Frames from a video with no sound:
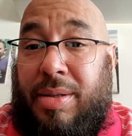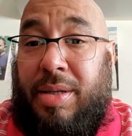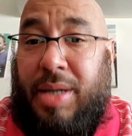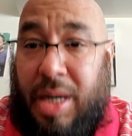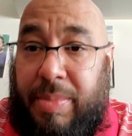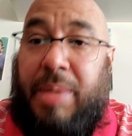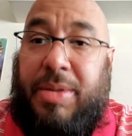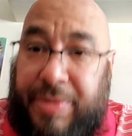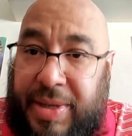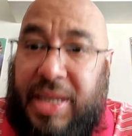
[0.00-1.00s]
You got to be able
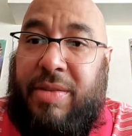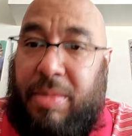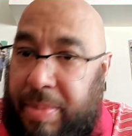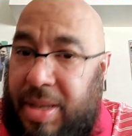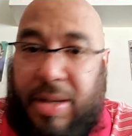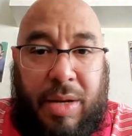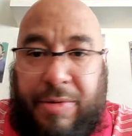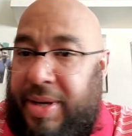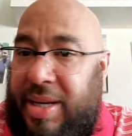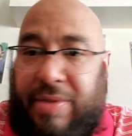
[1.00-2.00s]
to forgive them.
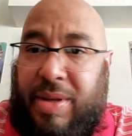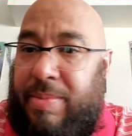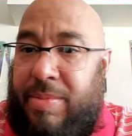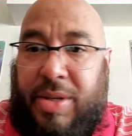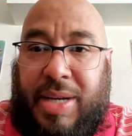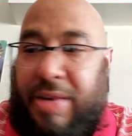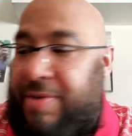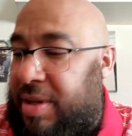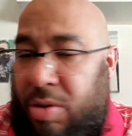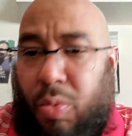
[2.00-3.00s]
Forgive them. You got to
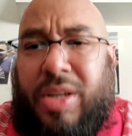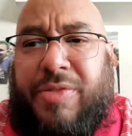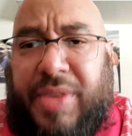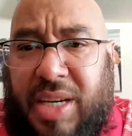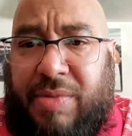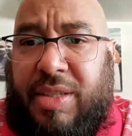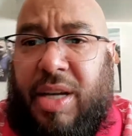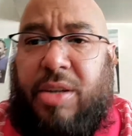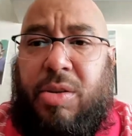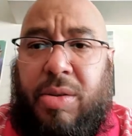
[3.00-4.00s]
forgive. What is forgiveness?
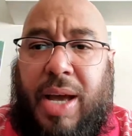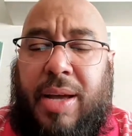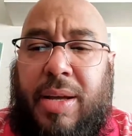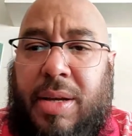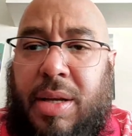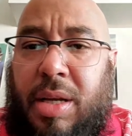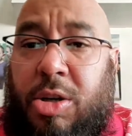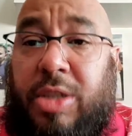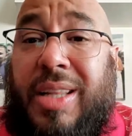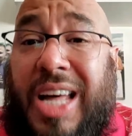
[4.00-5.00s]
How do you do that?
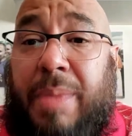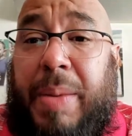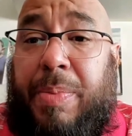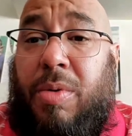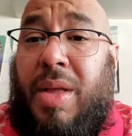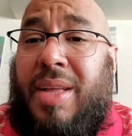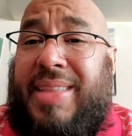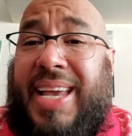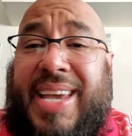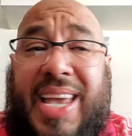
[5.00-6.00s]
Because a lot of people,
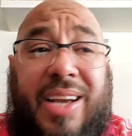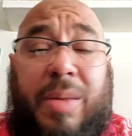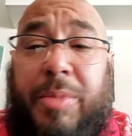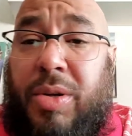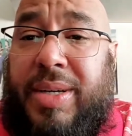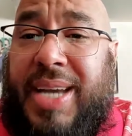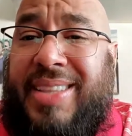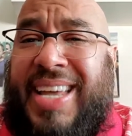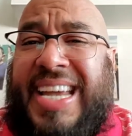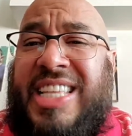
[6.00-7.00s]
they can't
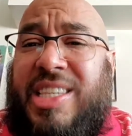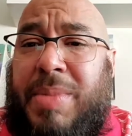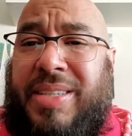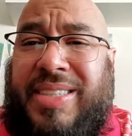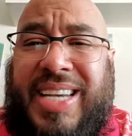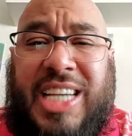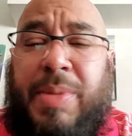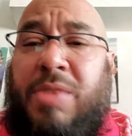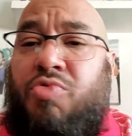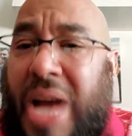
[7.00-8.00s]
communicate. Their intimacy has
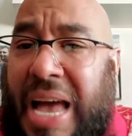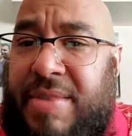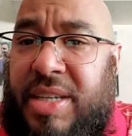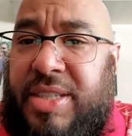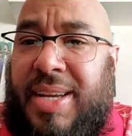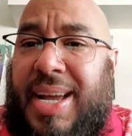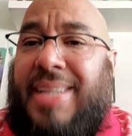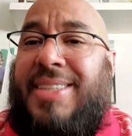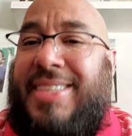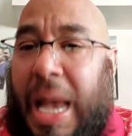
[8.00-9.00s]
been ravaged
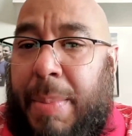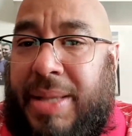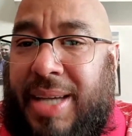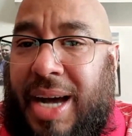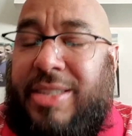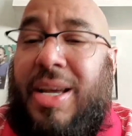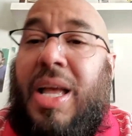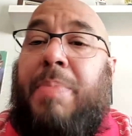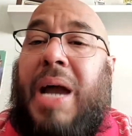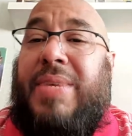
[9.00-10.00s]
and sabotaged
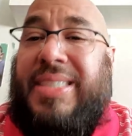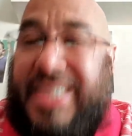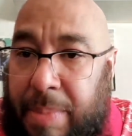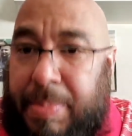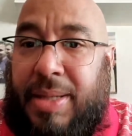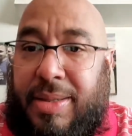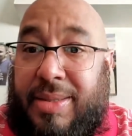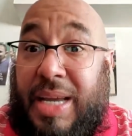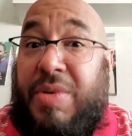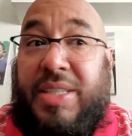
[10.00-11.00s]
by resentments.
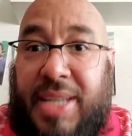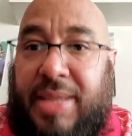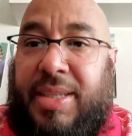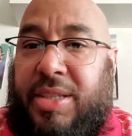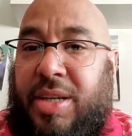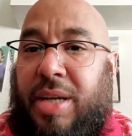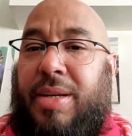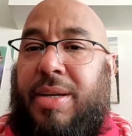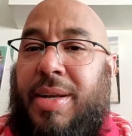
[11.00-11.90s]
They resent each other.